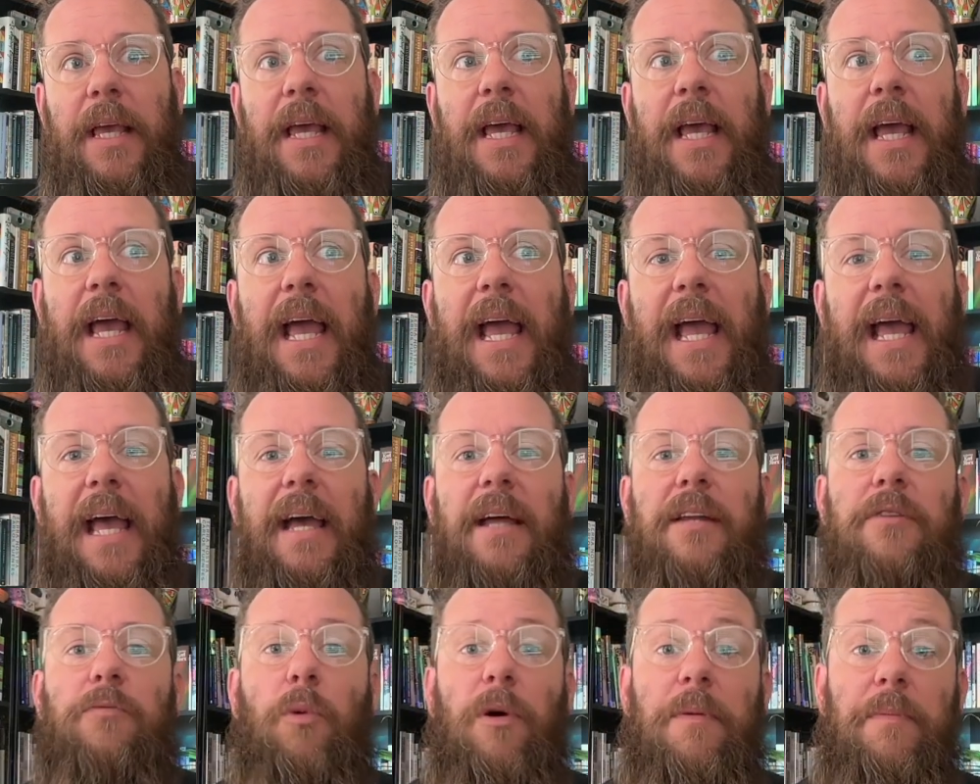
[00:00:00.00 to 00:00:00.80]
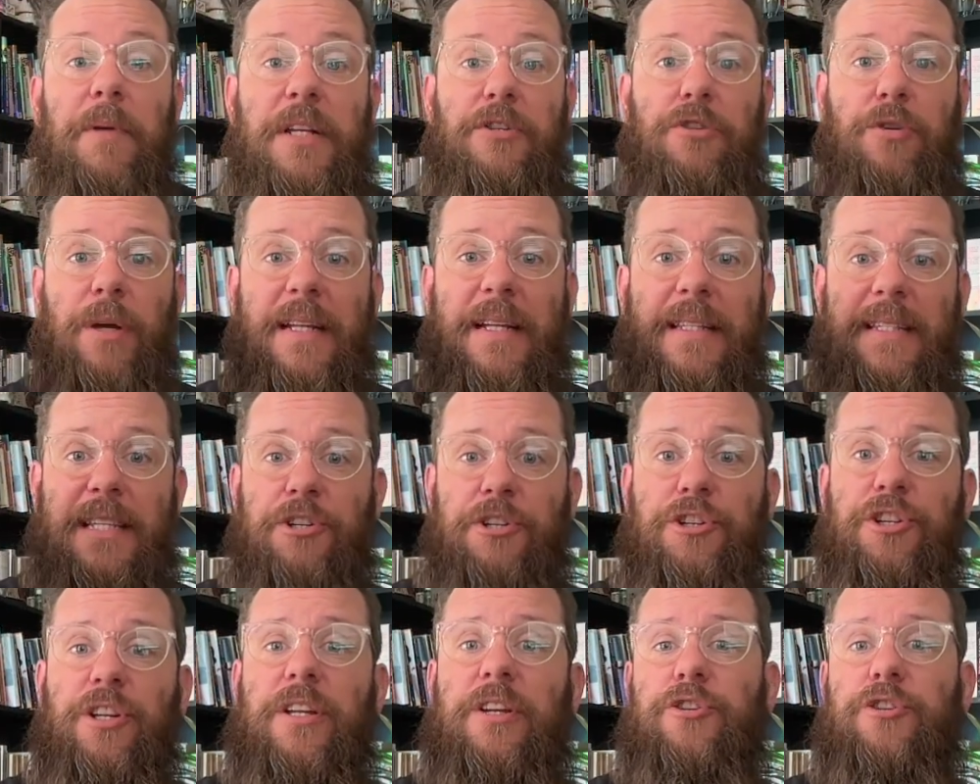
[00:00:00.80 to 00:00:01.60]
and when we
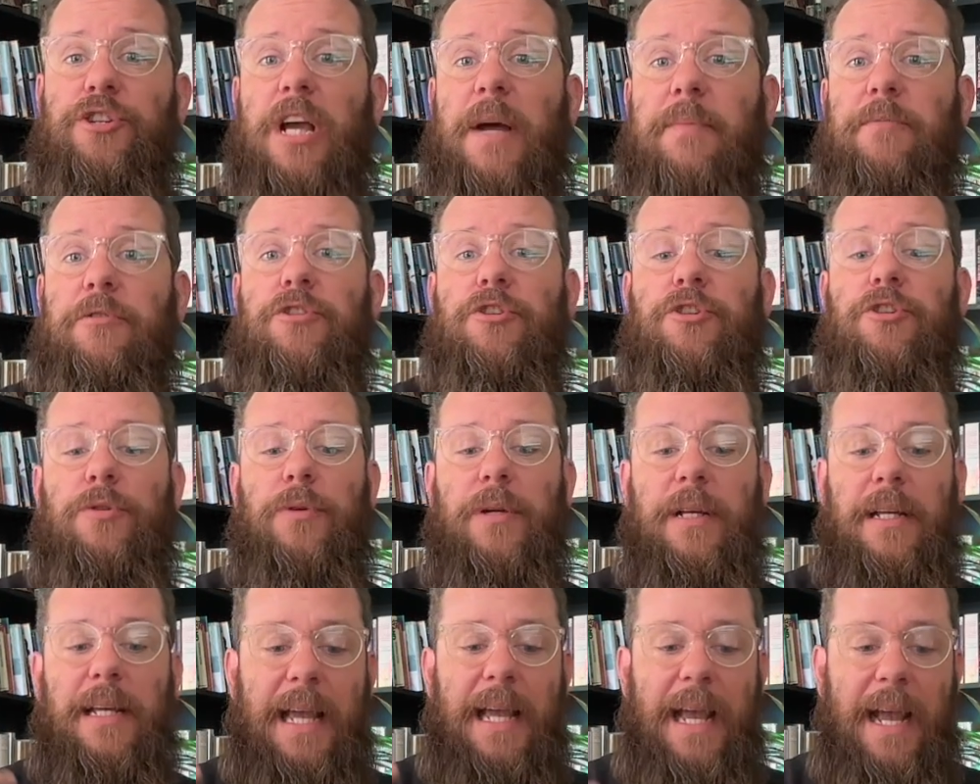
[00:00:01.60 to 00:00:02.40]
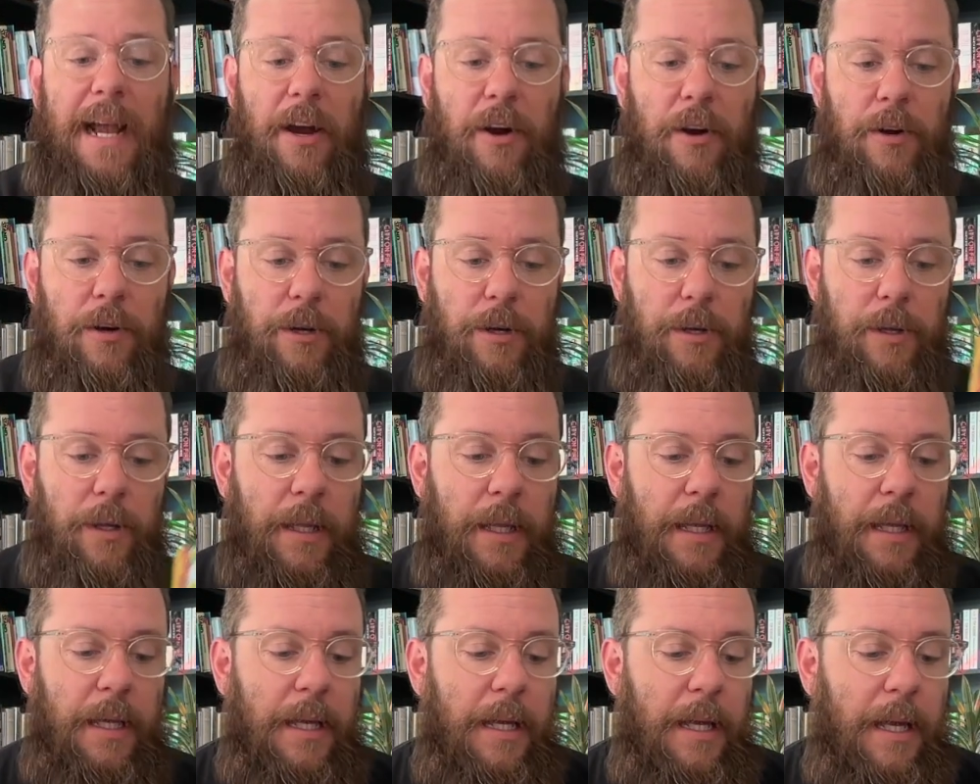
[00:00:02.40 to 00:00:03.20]
transition into chapter two in Carol,
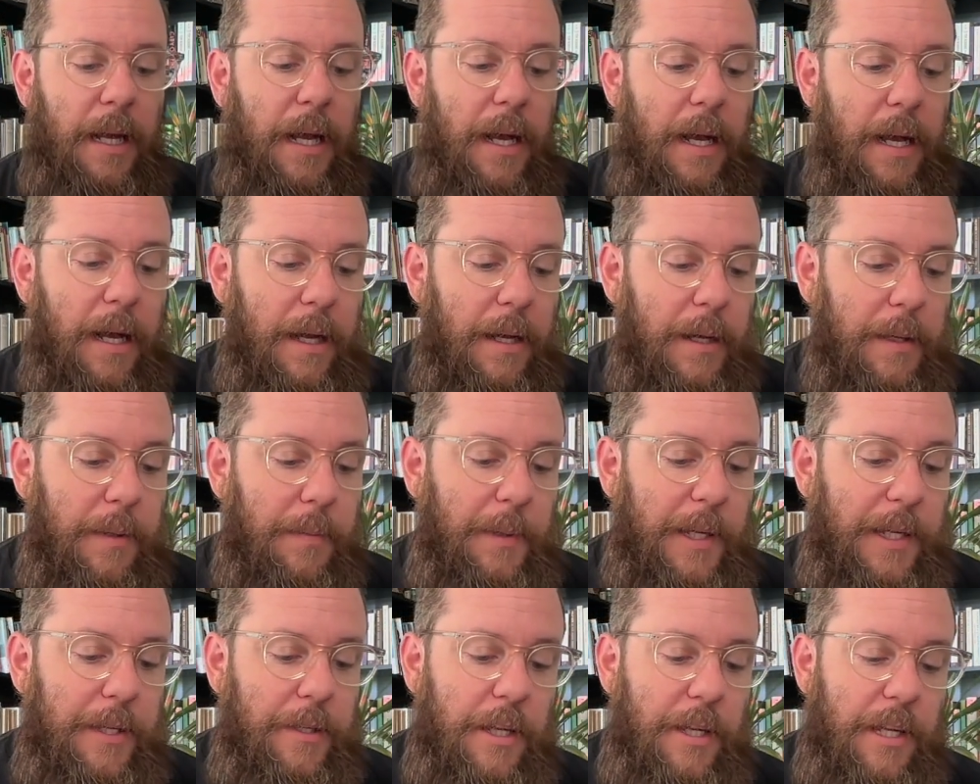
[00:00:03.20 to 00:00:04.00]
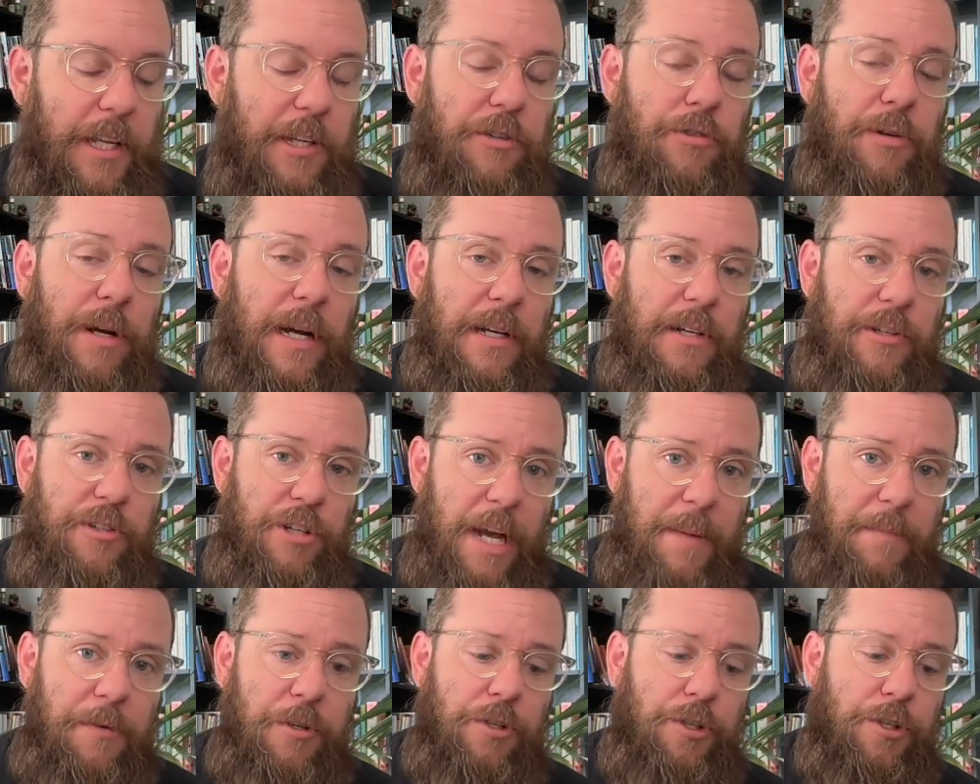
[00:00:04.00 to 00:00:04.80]

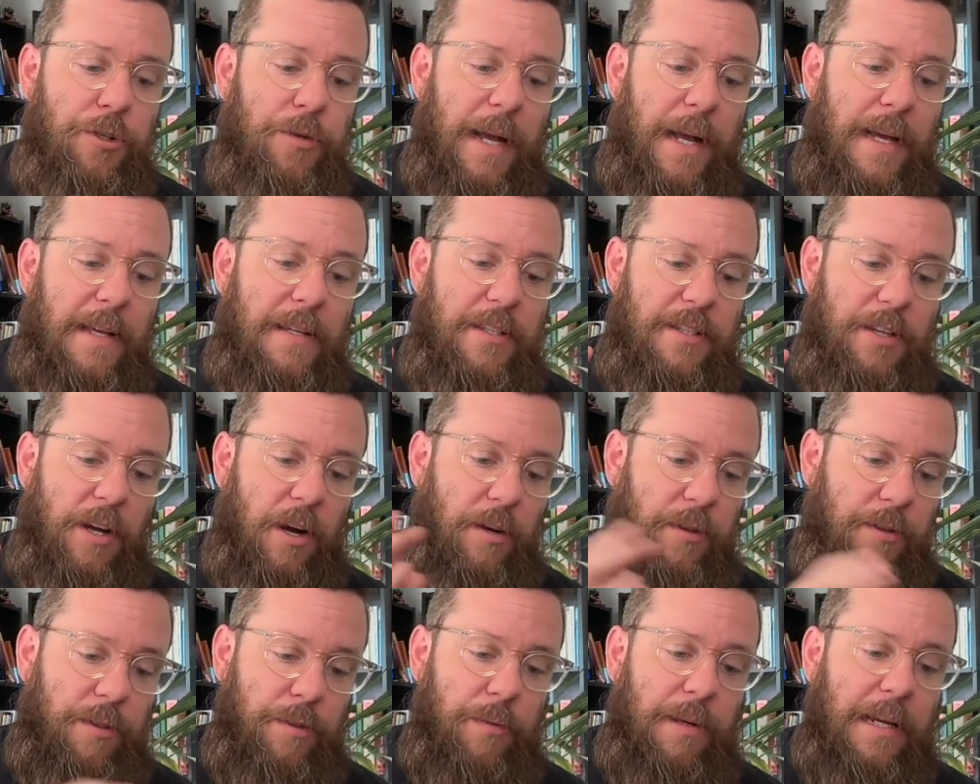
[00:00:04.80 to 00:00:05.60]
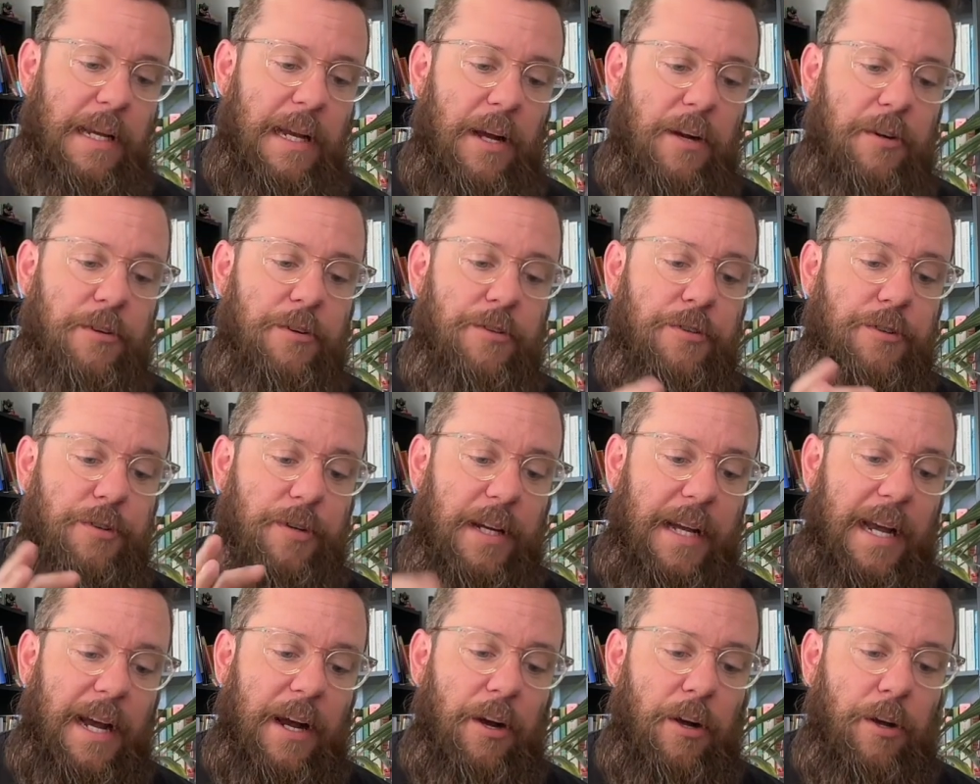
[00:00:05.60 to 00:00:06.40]
chapter two has our three characters are
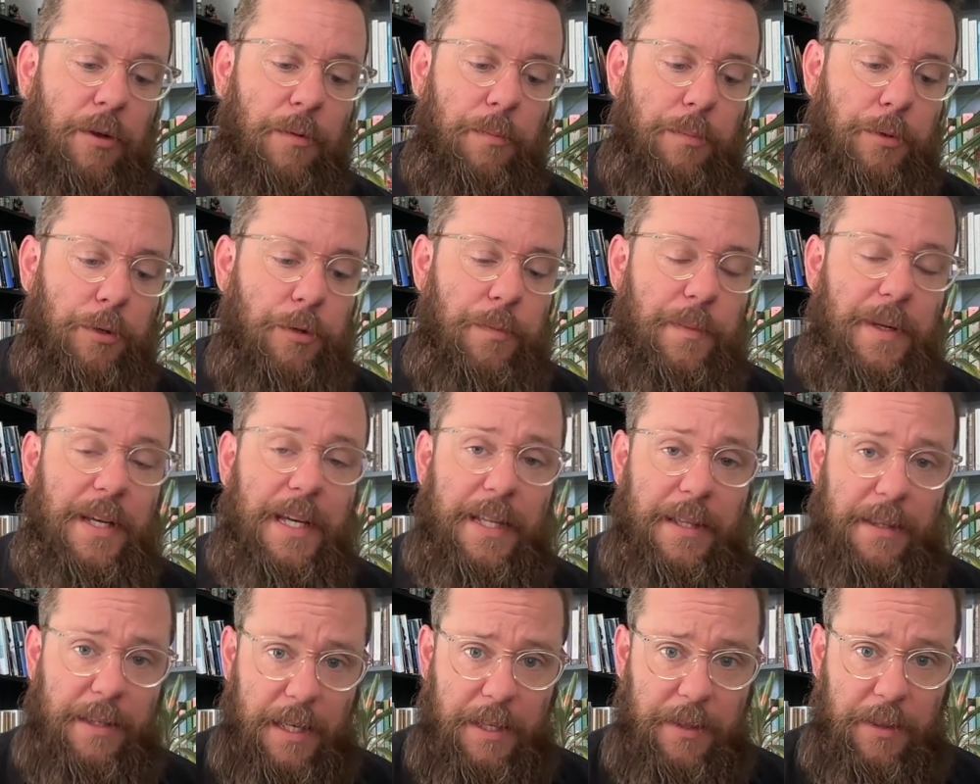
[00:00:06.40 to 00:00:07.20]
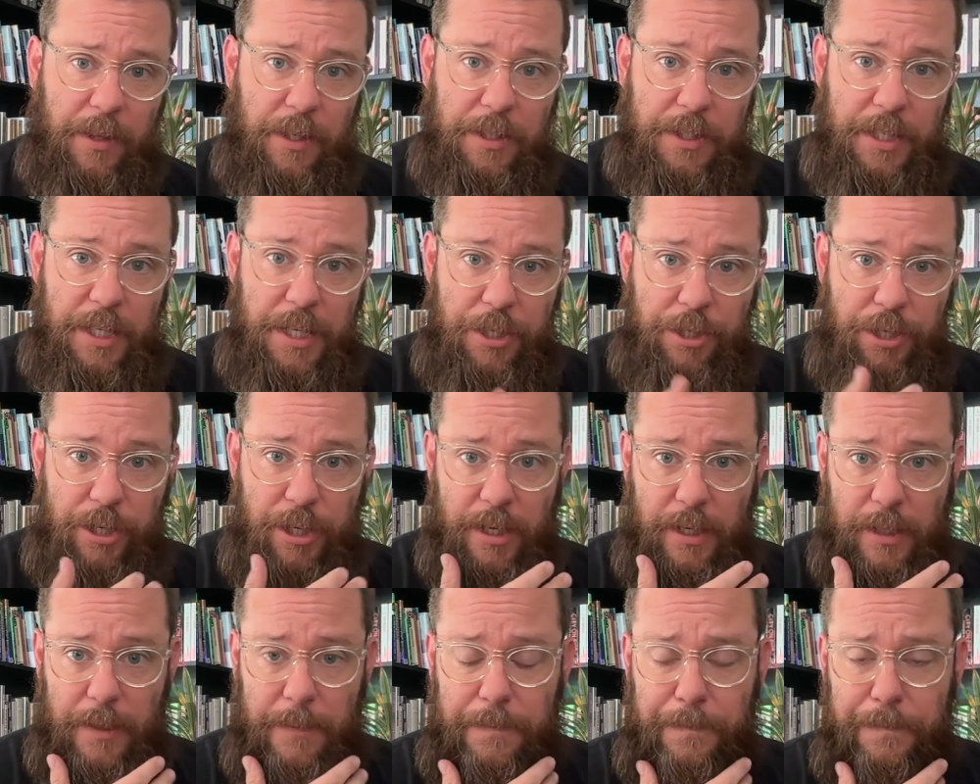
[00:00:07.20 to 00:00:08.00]
Carol, Boomy, and
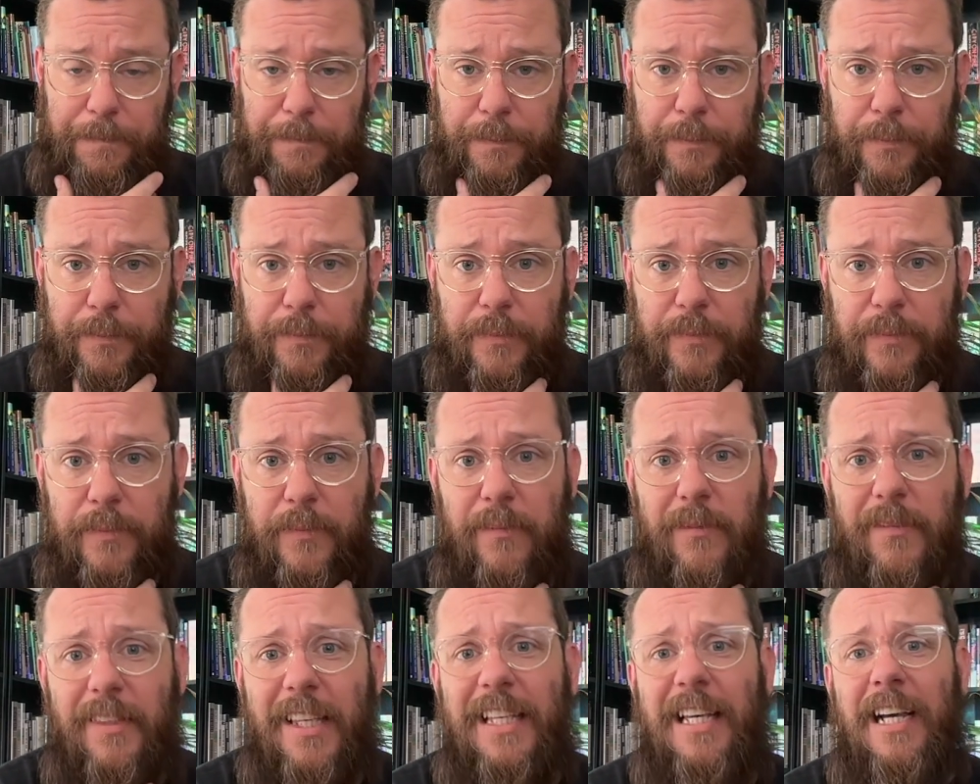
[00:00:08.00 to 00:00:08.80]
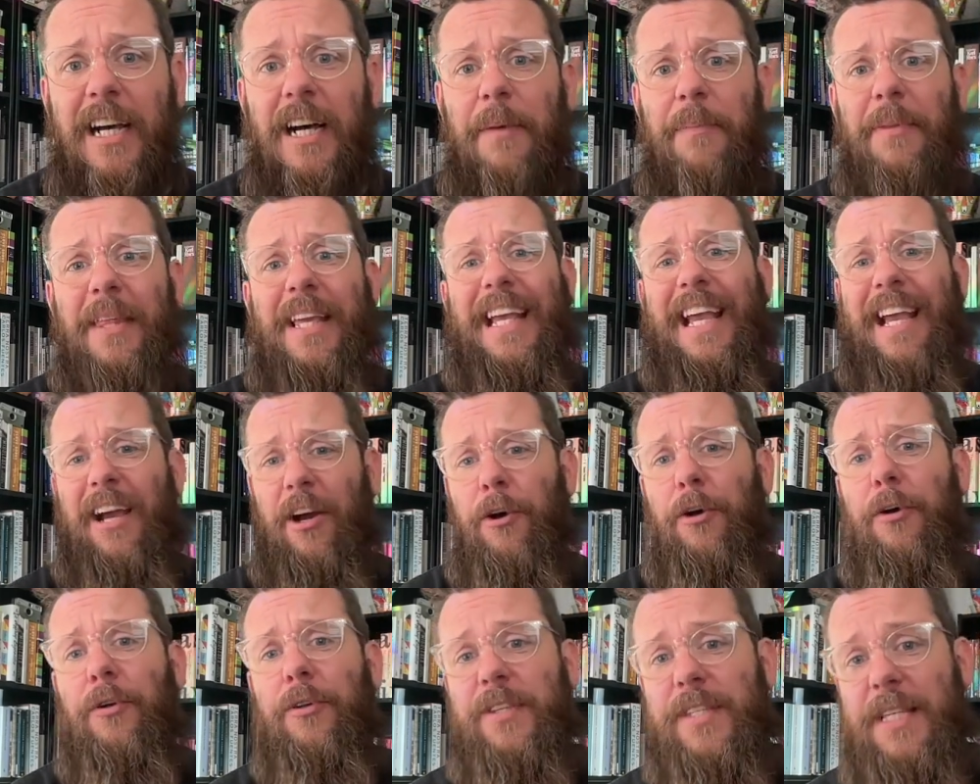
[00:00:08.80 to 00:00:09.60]
Letitia. The
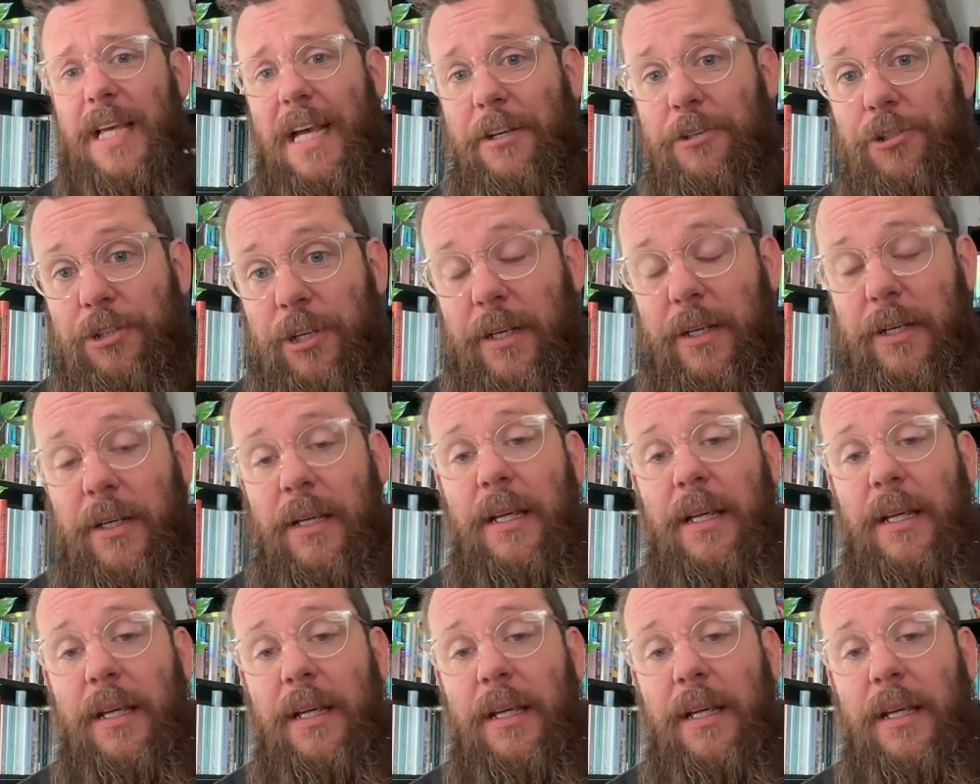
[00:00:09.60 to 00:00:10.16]
Carol section,